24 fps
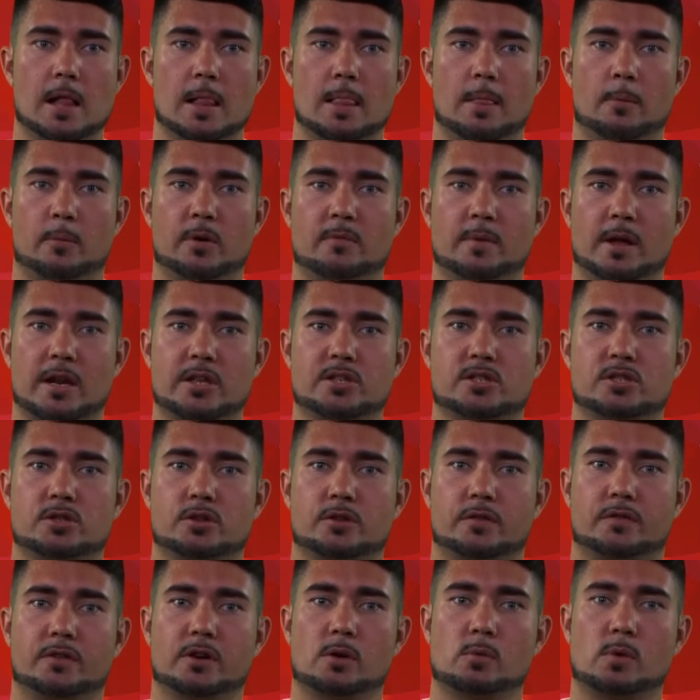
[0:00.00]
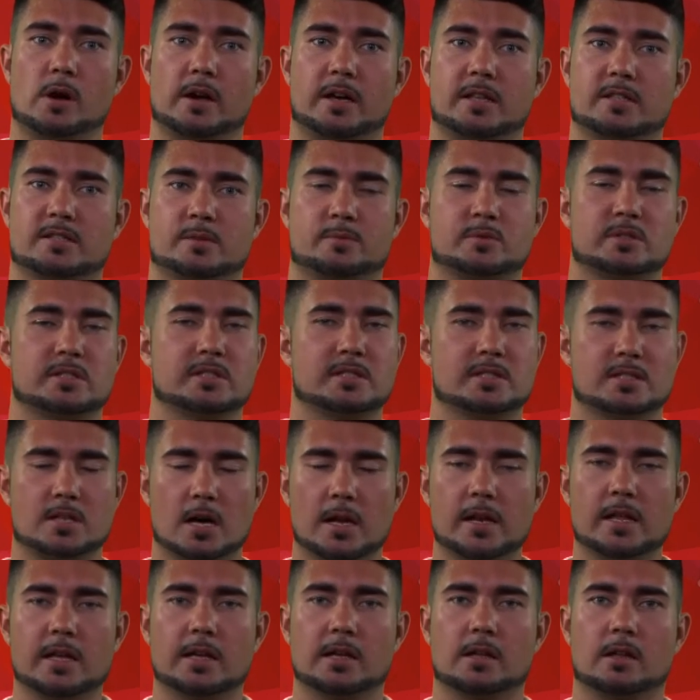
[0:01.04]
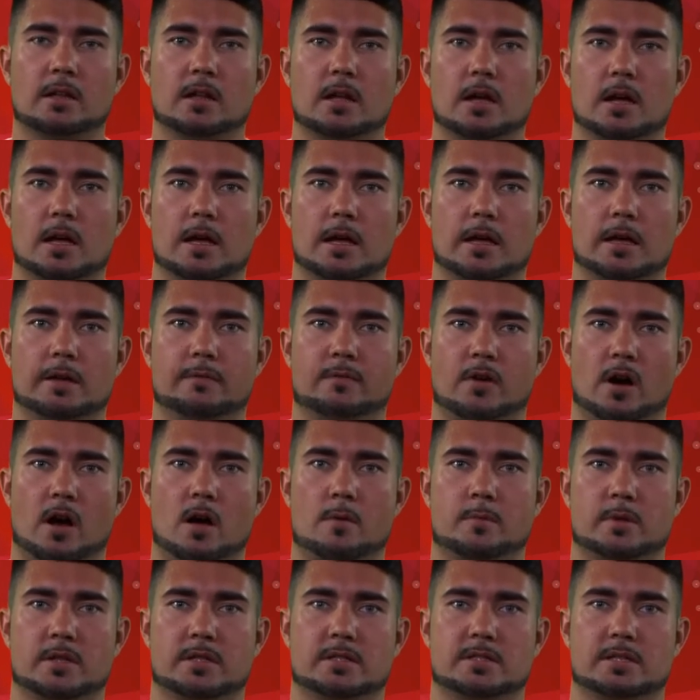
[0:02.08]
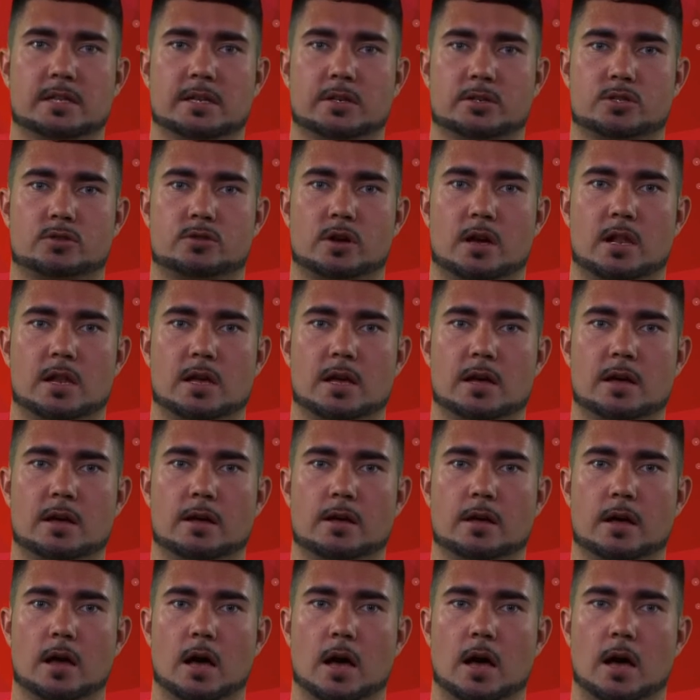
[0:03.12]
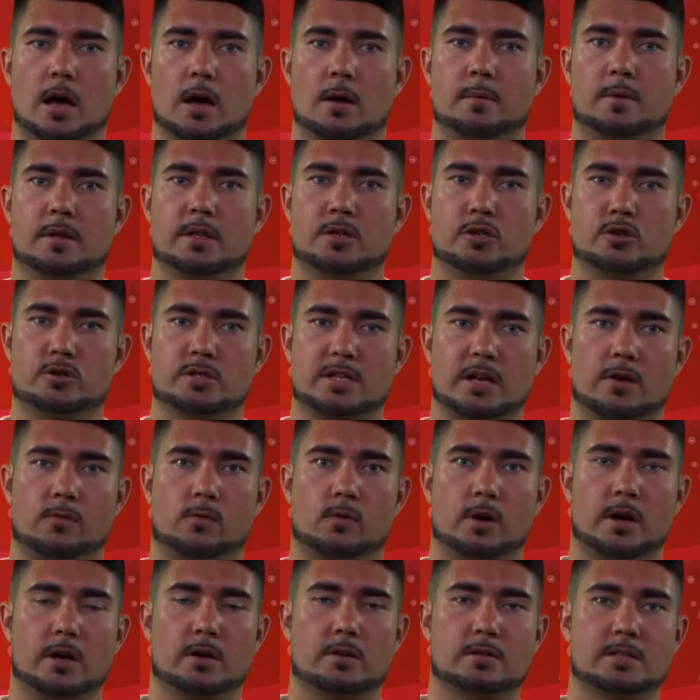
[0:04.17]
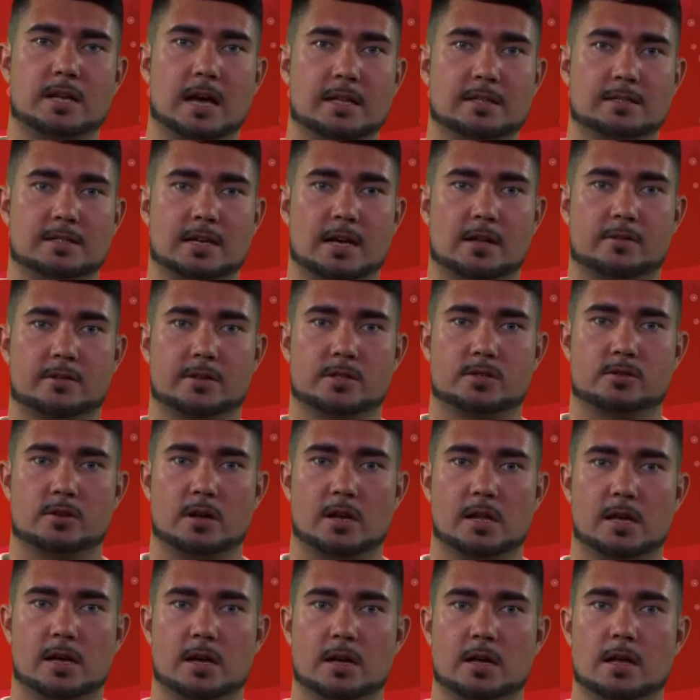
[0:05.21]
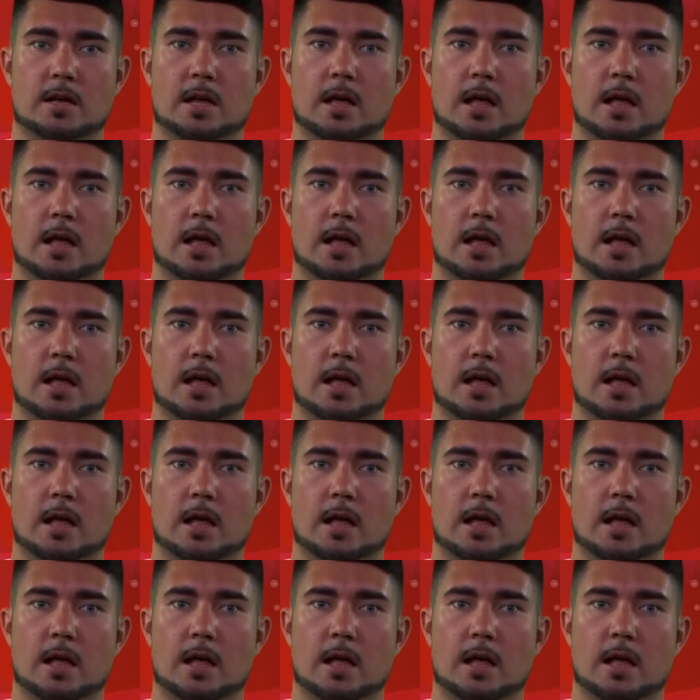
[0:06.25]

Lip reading: We've managed to do fieldwork in some stunning environments in Australia, in New South Wales and South Australia.